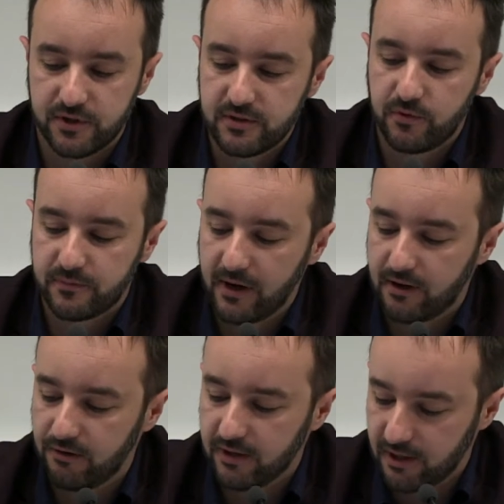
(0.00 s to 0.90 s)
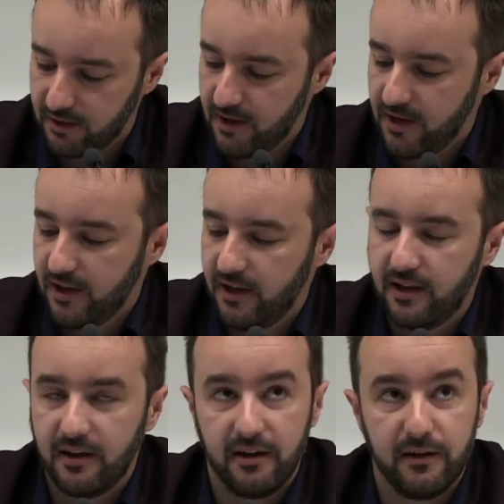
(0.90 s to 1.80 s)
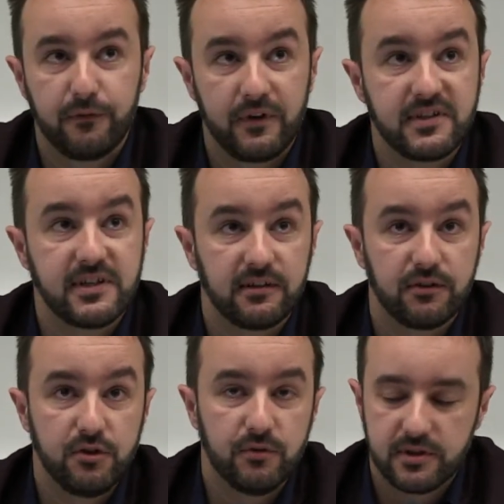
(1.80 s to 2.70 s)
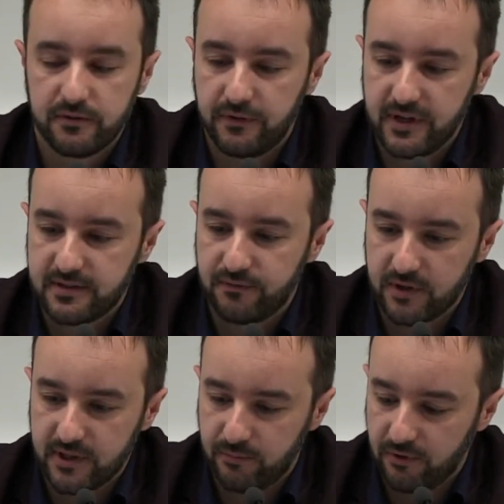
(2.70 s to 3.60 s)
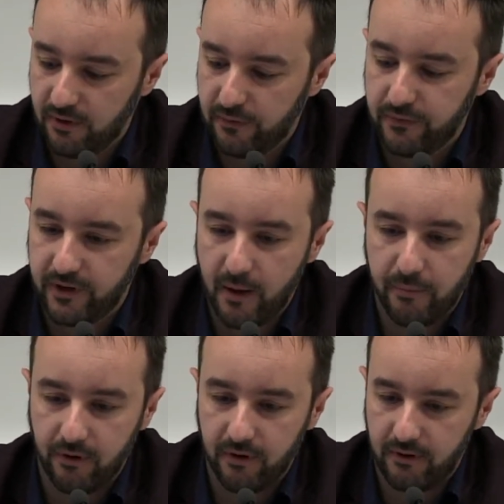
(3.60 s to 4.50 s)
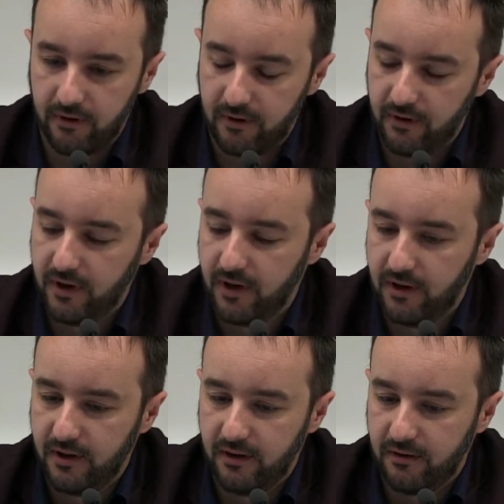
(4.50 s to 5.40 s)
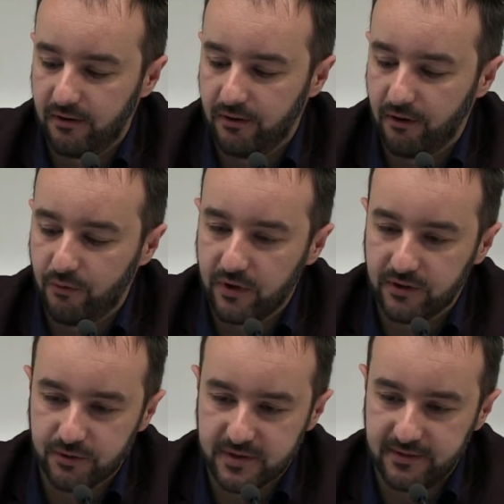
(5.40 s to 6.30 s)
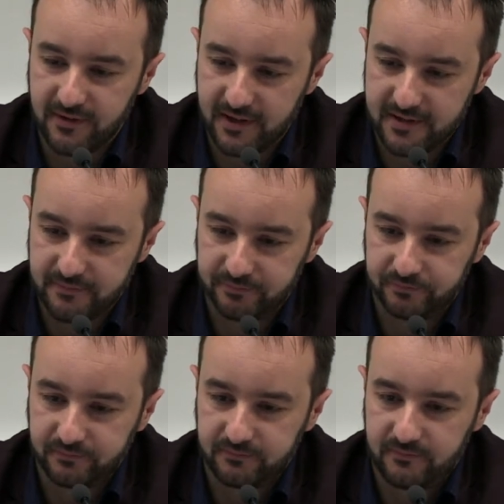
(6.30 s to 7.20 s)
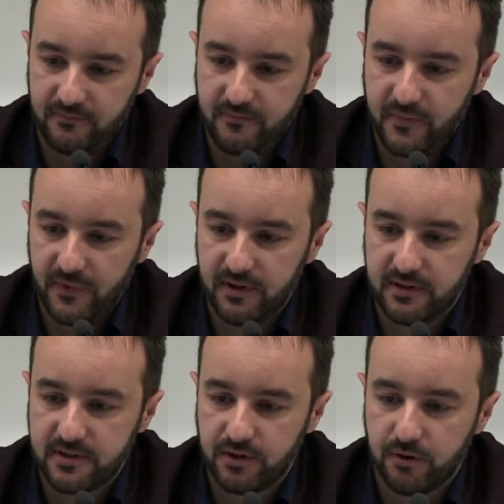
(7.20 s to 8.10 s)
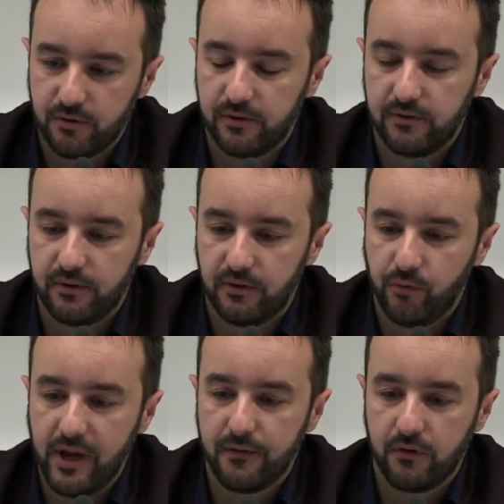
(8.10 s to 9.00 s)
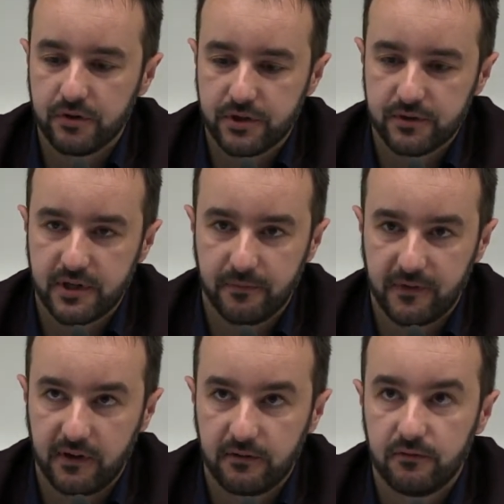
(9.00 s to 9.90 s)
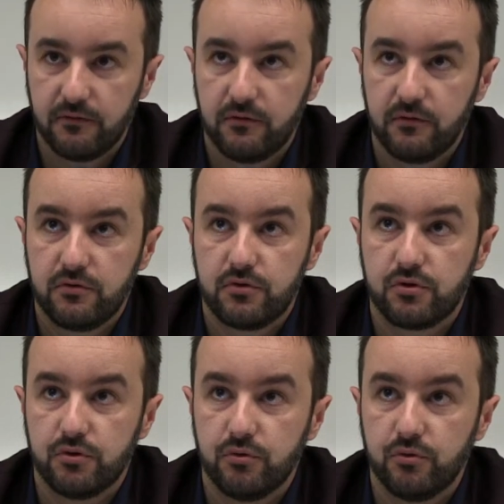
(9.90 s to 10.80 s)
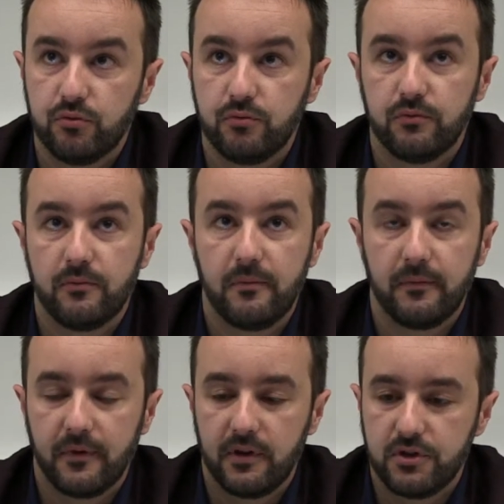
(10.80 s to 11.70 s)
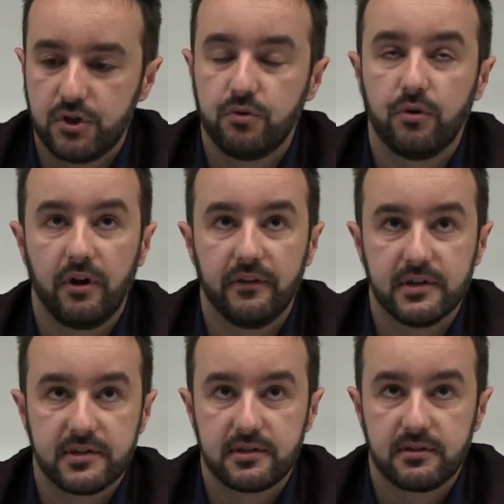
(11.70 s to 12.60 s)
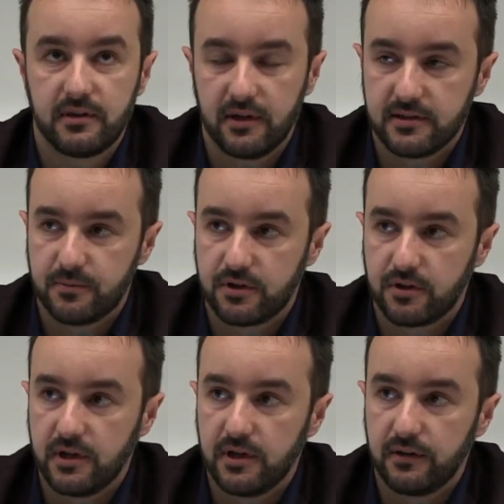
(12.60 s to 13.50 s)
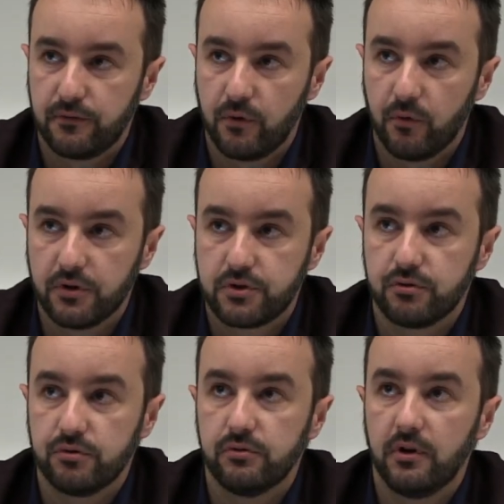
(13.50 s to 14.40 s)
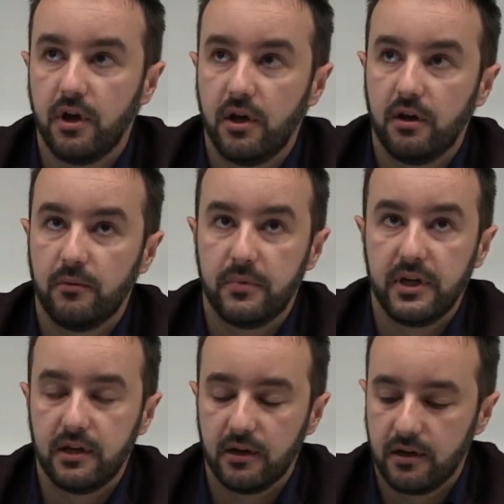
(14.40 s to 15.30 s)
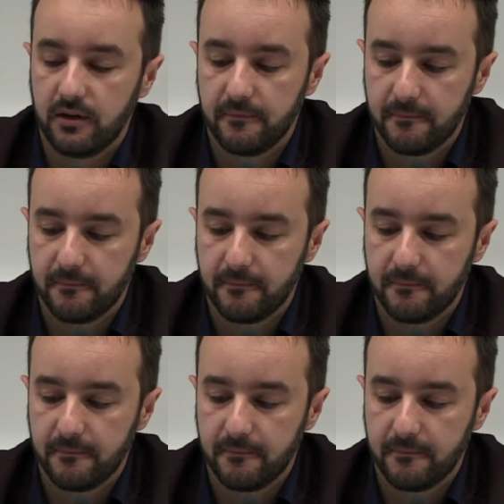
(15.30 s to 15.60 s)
but just with my colleague facing the new interface, for example, of an Apple or Windows device. So we have also something to do on this, especially if we want to be